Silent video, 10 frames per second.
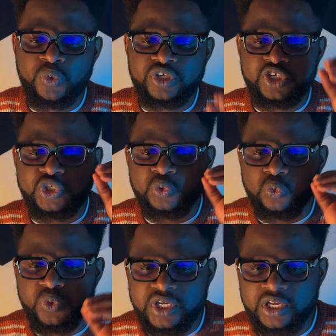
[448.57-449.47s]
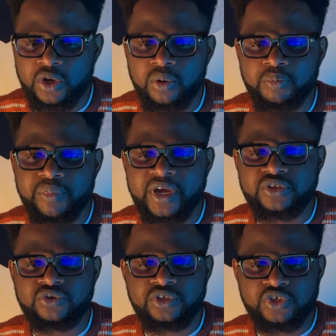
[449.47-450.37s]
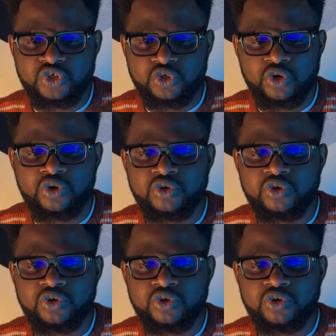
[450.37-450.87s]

which is weak compared to the strong